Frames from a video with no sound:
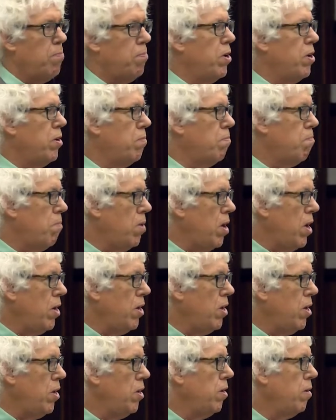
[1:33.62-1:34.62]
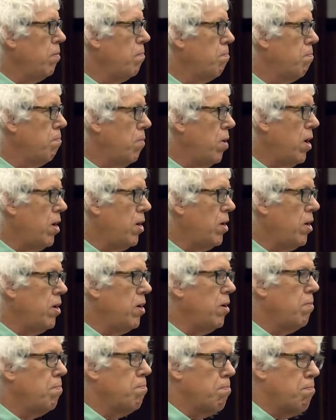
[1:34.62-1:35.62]
been many,
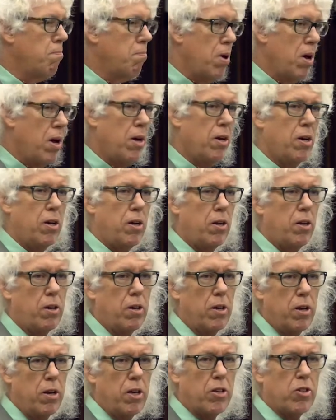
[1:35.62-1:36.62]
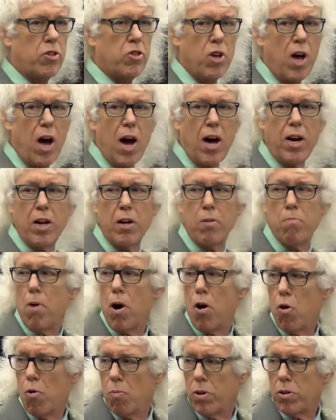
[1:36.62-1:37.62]
many, many exciting
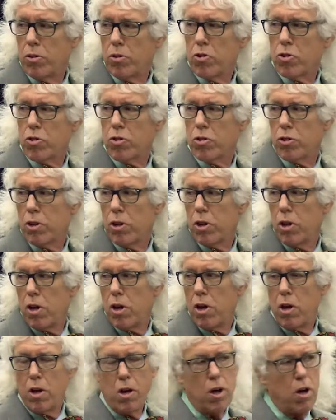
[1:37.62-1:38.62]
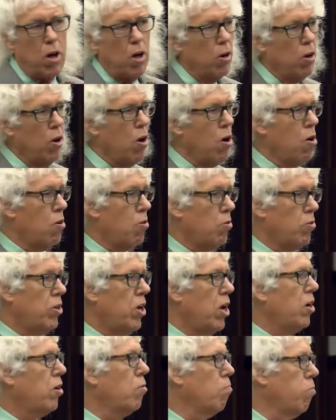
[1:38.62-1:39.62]
moments along Decker